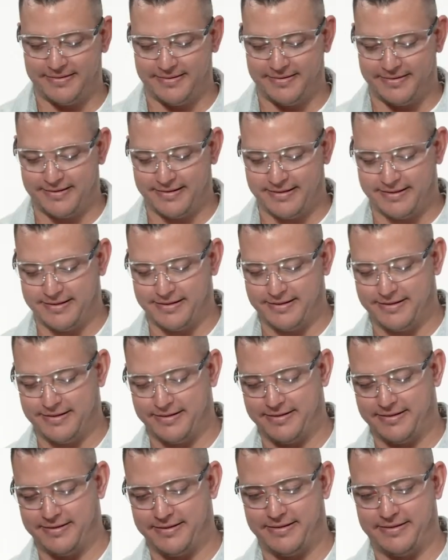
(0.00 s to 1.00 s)

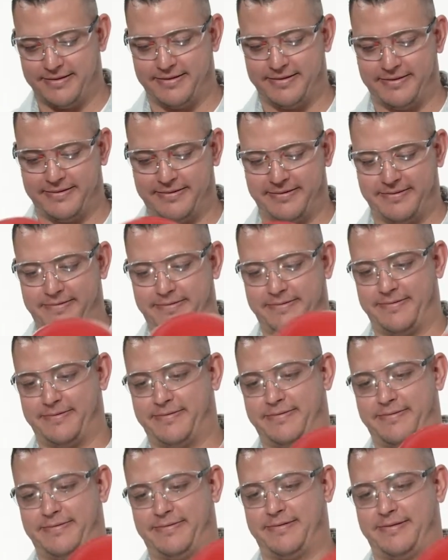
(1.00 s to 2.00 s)

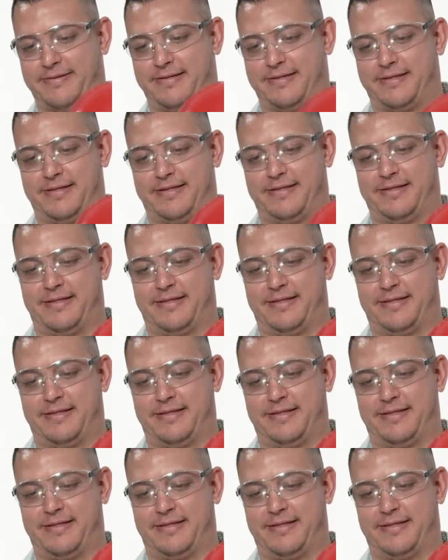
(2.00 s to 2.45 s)
[no speech]